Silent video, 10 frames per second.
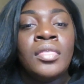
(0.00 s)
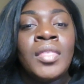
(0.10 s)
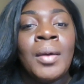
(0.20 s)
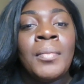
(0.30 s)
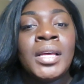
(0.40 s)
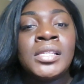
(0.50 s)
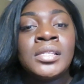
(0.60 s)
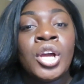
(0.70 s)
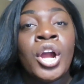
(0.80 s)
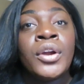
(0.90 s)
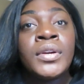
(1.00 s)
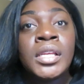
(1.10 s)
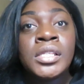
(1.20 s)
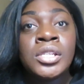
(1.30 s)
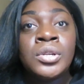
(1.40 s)
that my
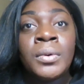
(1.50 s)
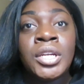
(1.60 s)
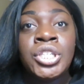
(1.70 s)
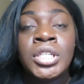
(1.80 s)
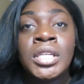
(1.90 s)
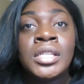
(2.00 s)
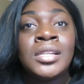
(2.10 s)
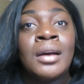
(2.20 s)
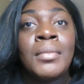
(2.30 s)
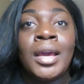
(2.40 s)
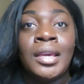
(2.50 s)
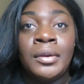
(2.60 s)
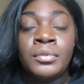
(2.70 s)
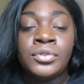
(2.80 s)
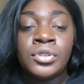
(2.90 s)
current situation is not my
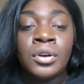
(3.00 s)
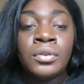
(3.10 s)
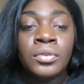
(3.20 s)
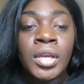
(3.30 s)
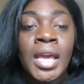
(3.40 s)
end result,